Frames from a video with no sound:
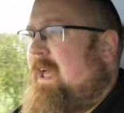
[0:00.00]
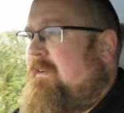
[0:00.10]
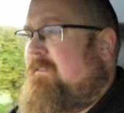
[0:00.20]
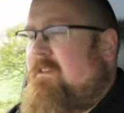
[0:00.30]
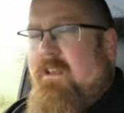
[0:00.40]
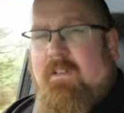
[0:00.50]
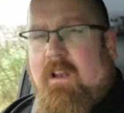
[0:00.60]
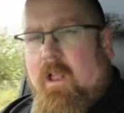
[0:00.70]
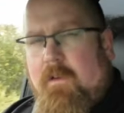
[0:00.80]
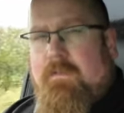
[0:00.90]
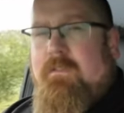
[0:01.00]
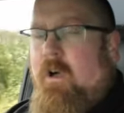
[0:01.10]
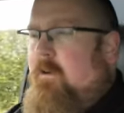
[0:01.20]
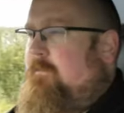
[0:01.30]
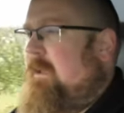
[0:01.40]
to have as kind of a
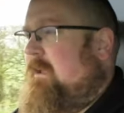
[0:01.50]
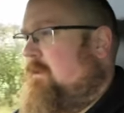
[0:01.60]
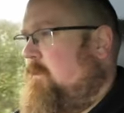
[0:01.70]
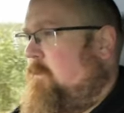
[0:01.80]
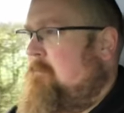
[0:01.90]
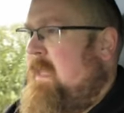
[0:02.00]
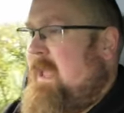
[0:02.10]
lifestyle vehicle,